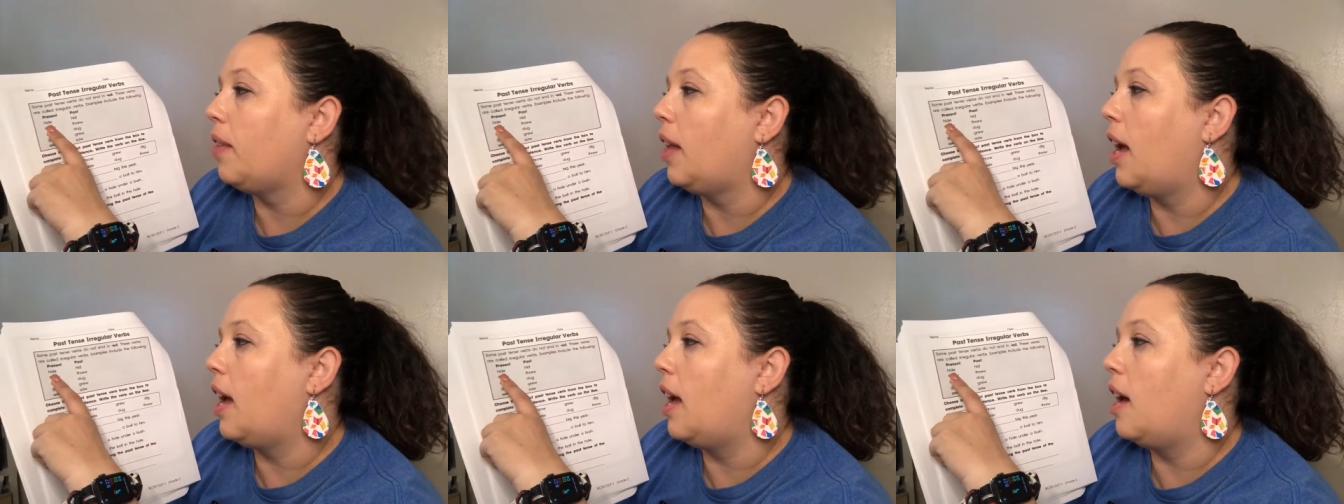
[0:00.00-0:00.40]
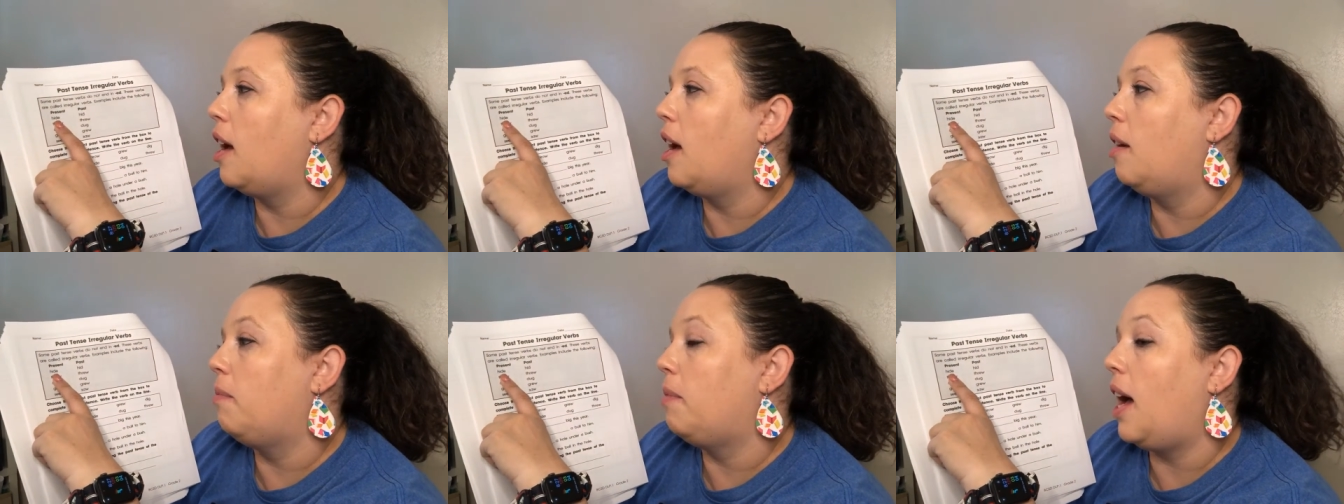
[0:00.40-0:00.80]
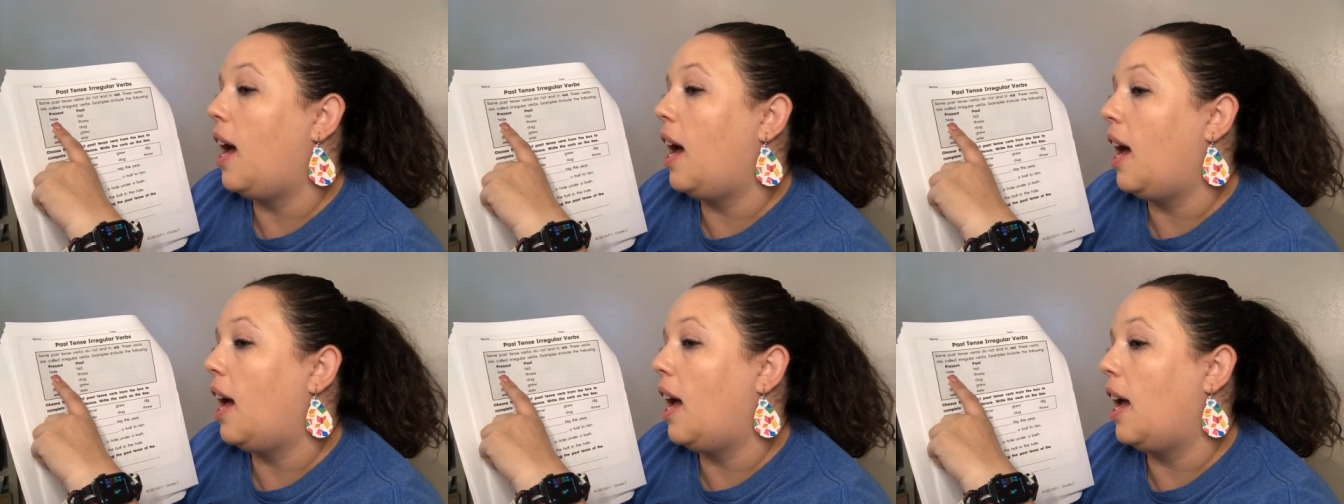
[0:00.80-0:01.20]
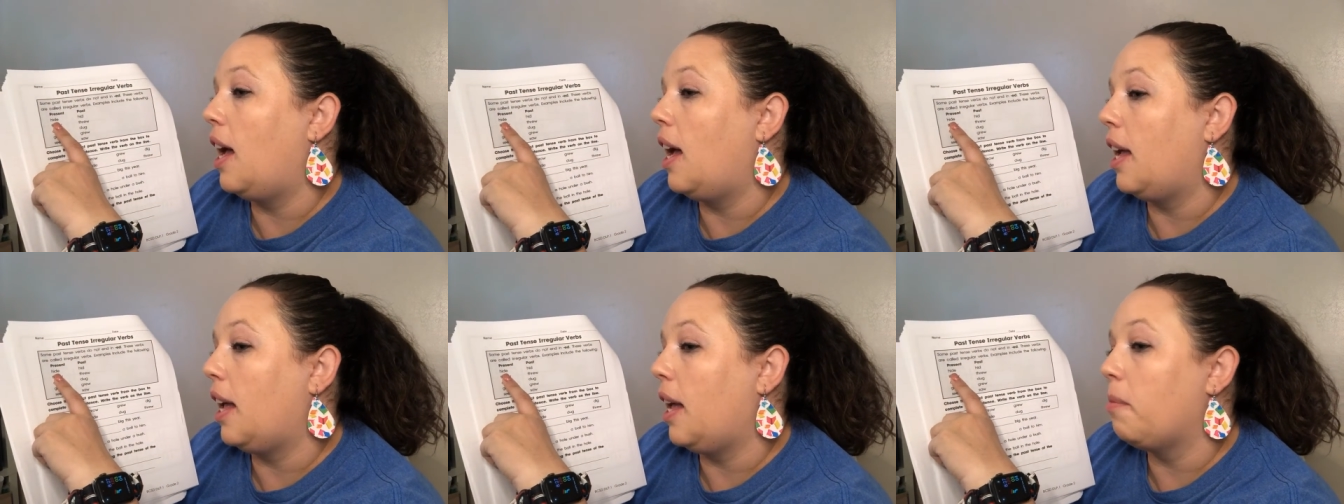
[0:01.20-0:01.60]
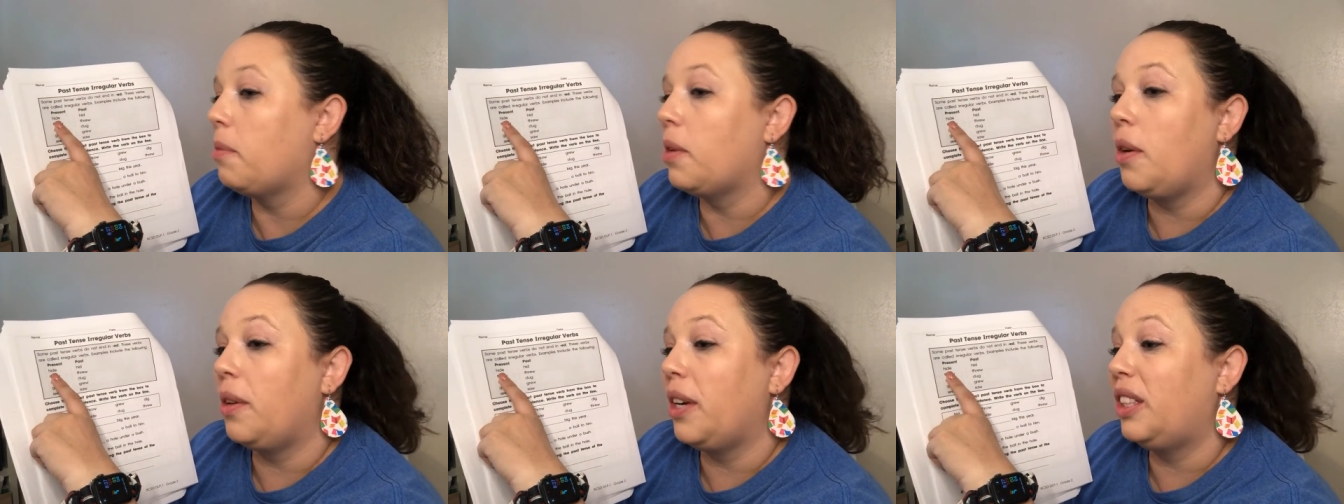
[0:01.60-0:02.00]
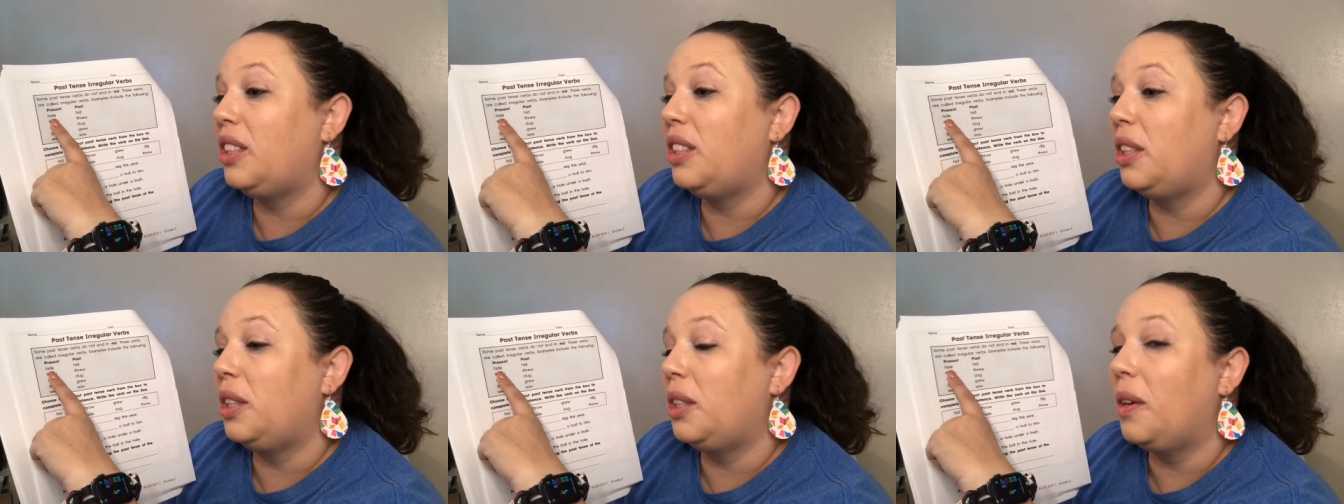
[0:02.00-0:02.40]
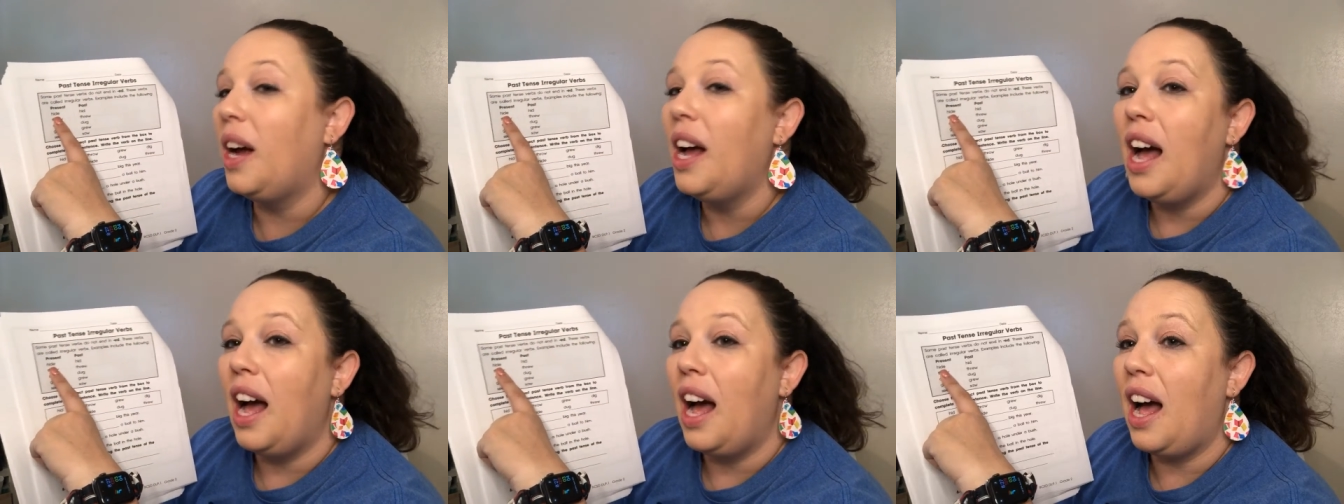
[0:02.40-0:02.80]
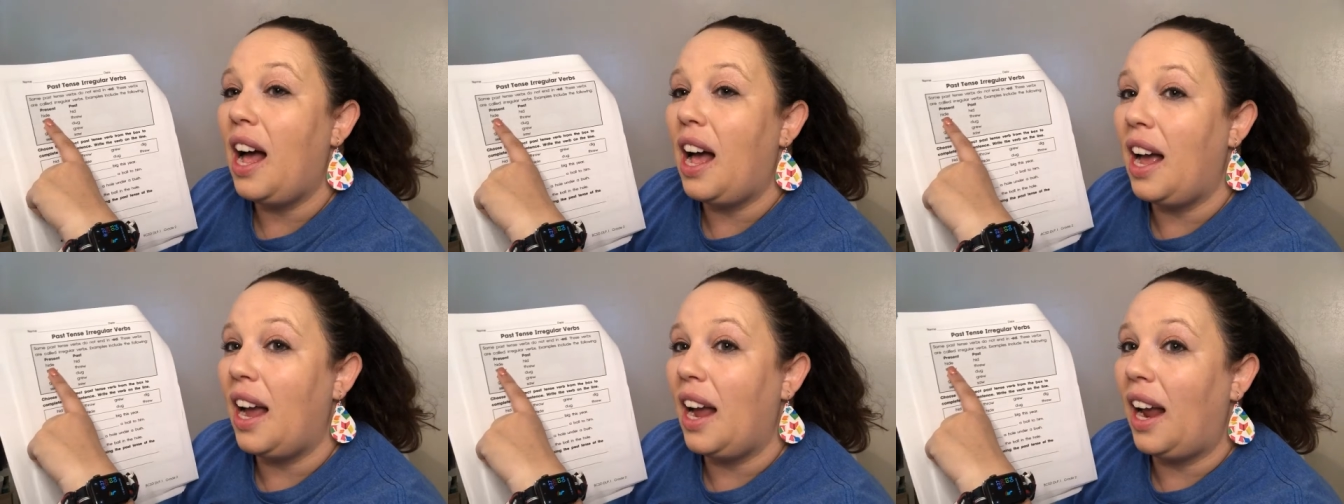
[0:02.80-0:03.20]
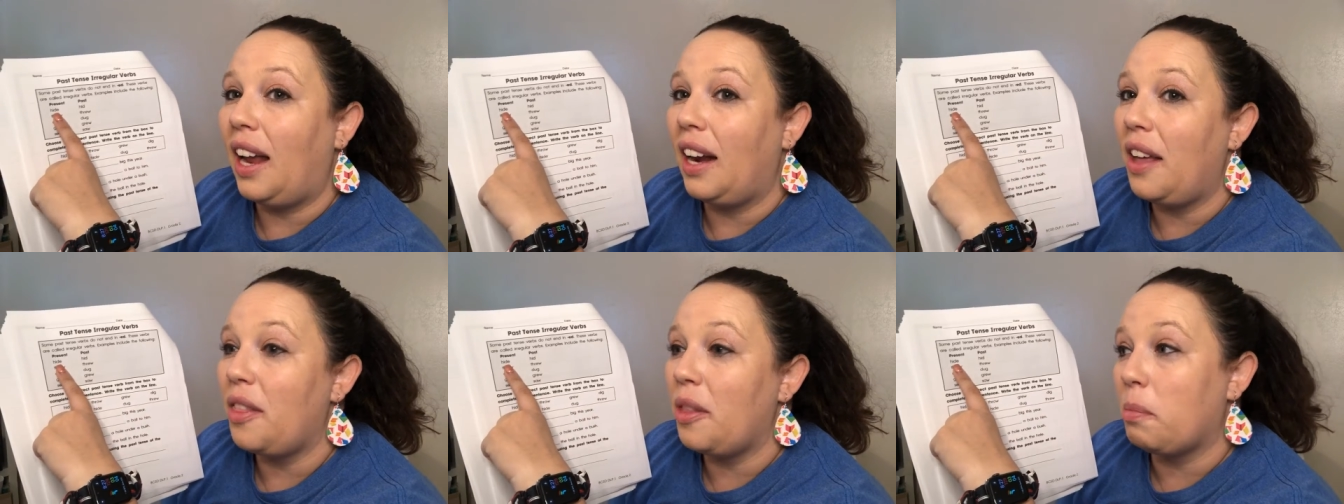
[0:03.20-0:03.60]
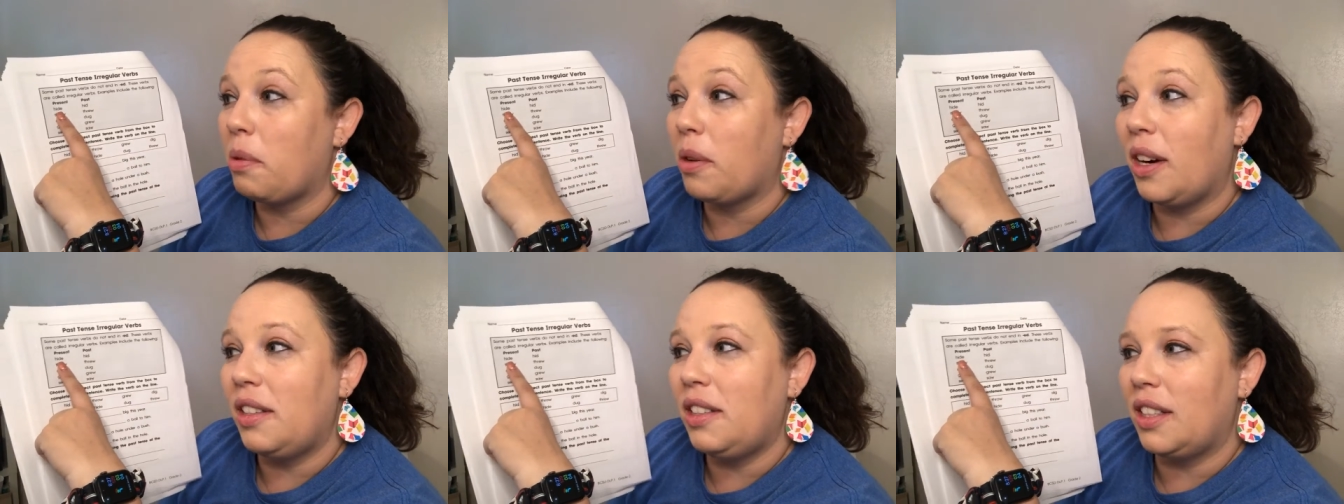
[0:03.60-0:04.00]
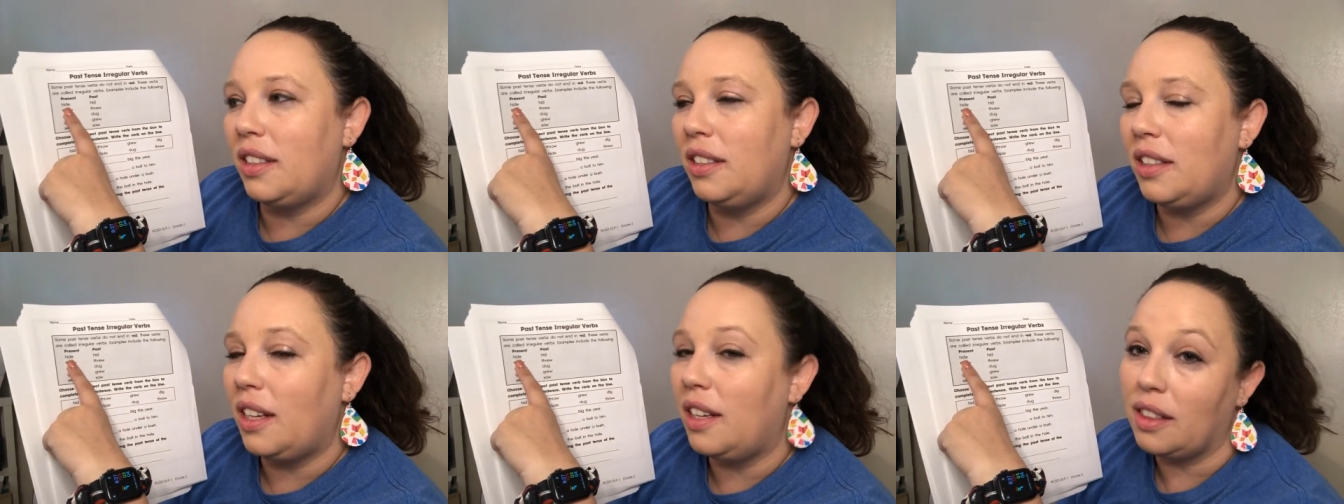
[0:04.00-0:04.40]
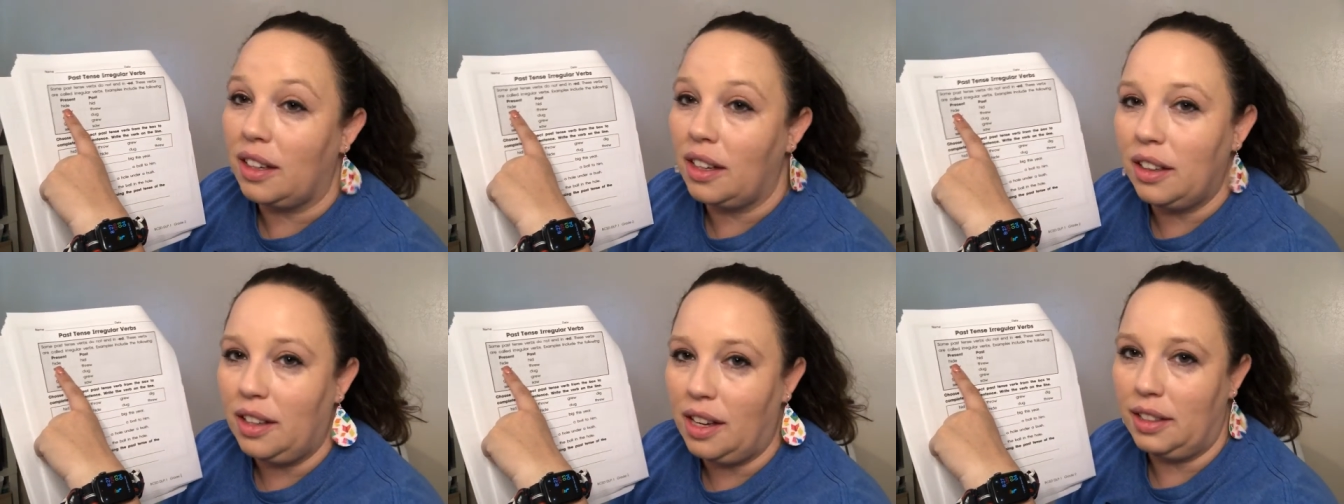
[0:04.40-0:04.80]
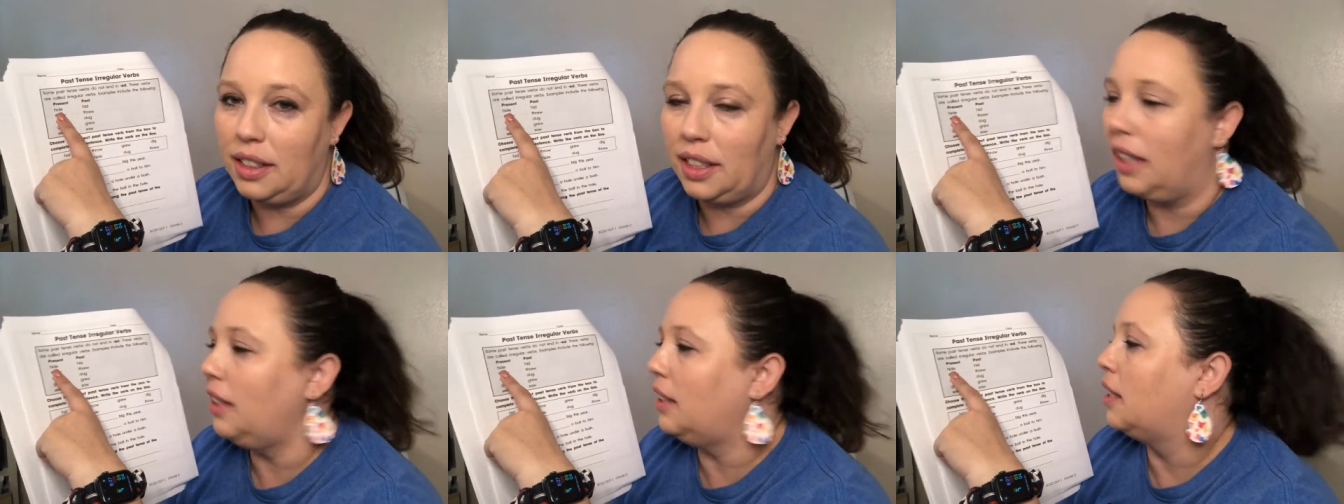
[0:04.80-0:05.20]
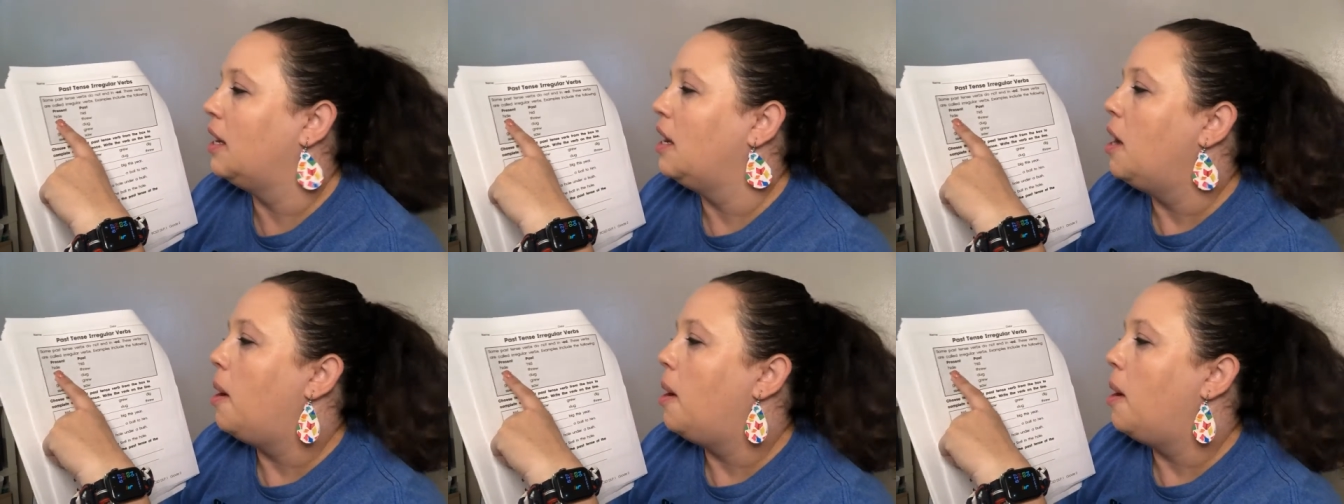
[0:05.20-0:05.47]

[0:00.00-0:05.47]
um, I am going to hide the present in the closet.